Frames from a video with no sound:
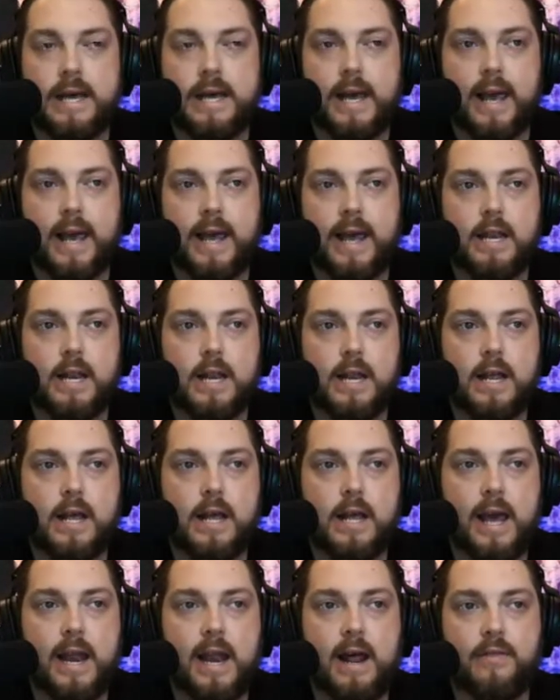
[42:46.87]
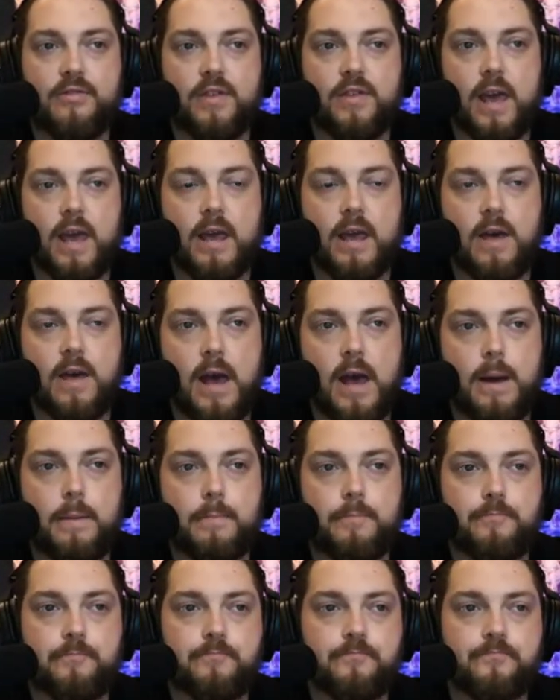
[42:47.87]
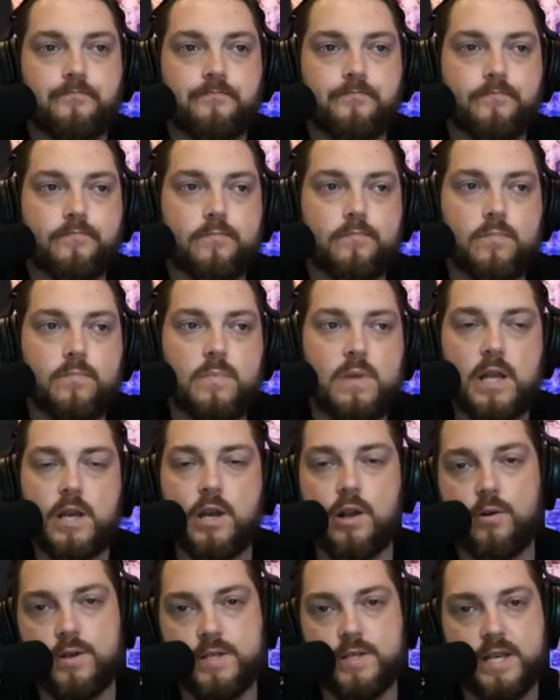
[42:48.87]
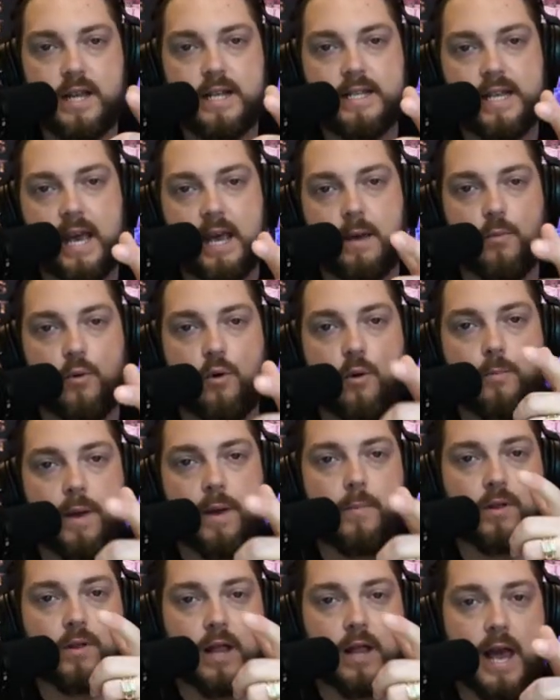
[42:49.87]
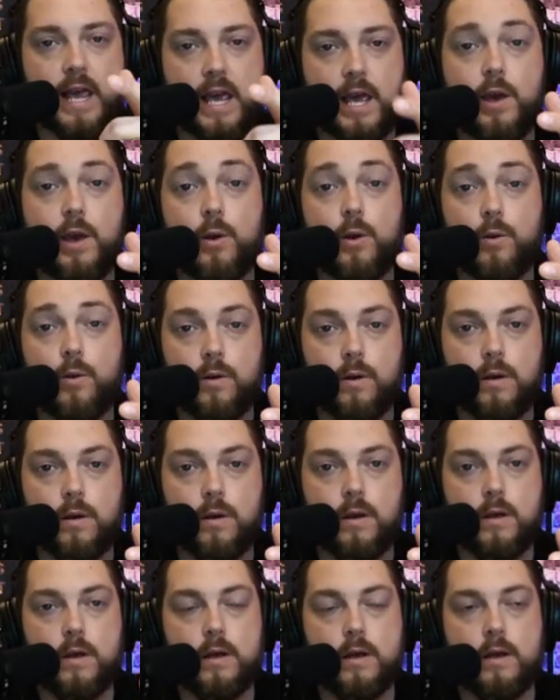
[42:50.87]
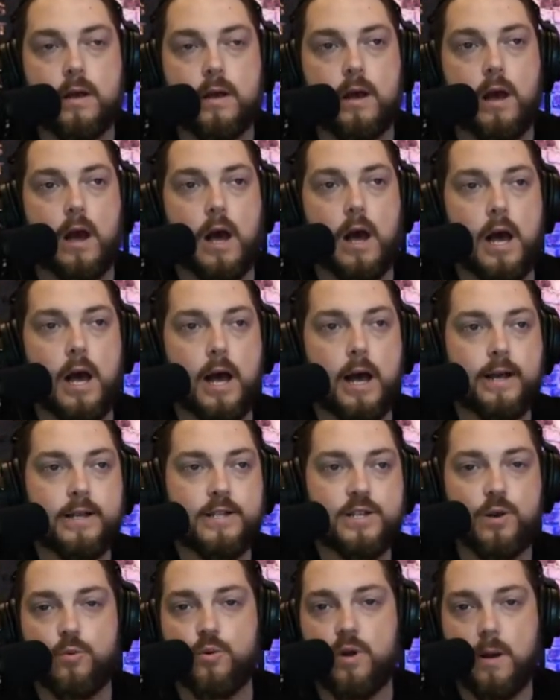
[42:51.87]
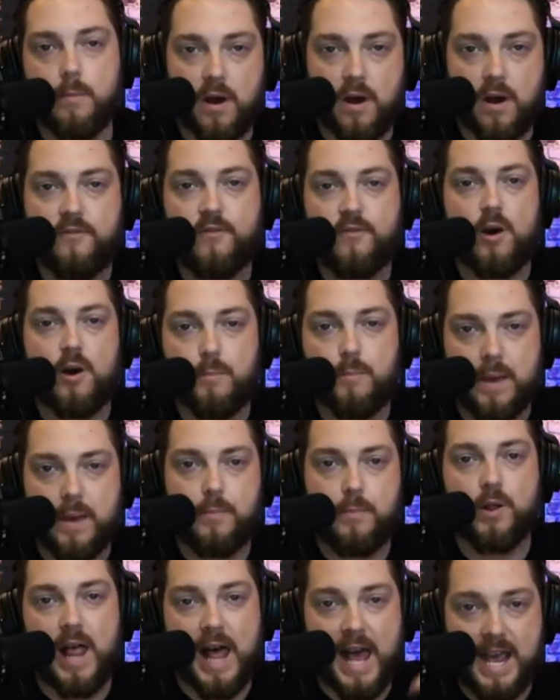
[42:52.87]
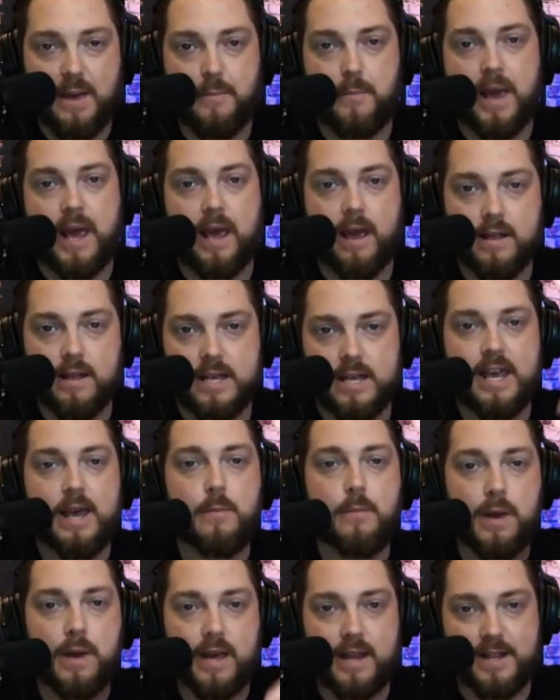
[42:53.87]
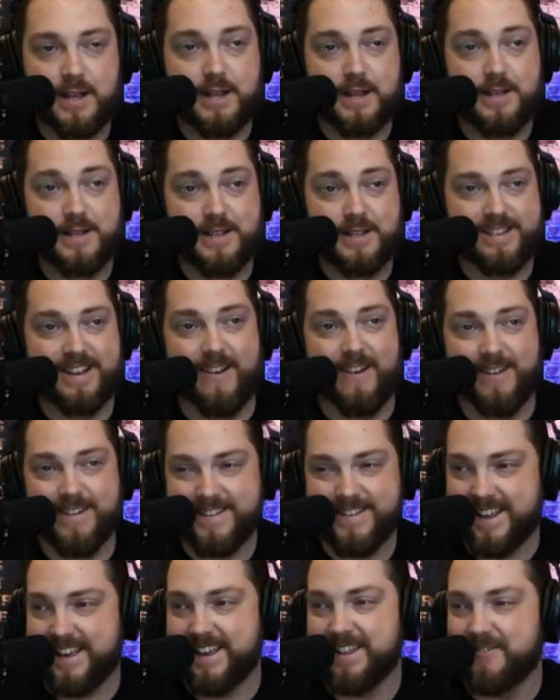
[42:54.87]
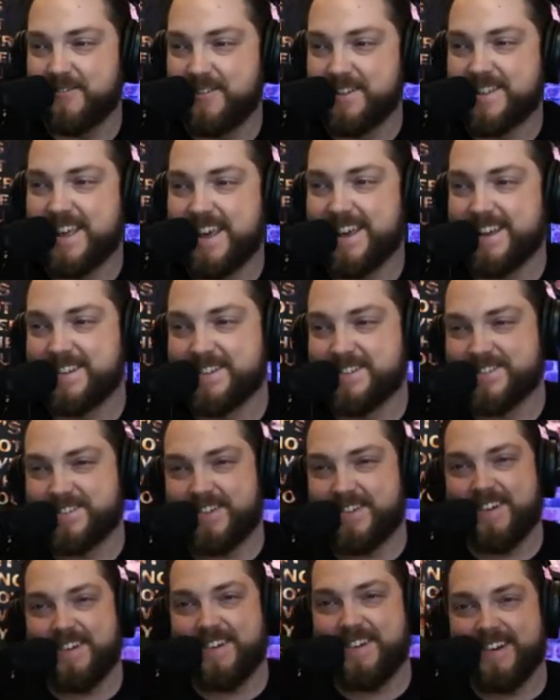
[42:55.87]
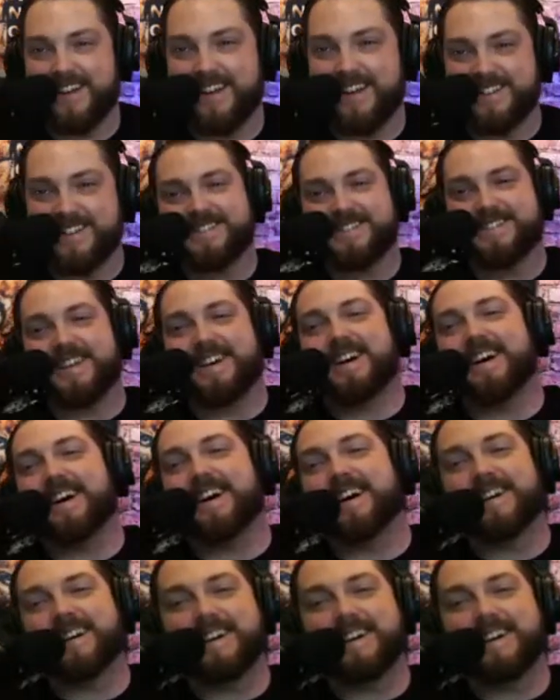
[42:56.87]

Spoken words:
And I think that, you know, it's gonna take more people like you to rub off on people like me to get me dealing with the insurance dog.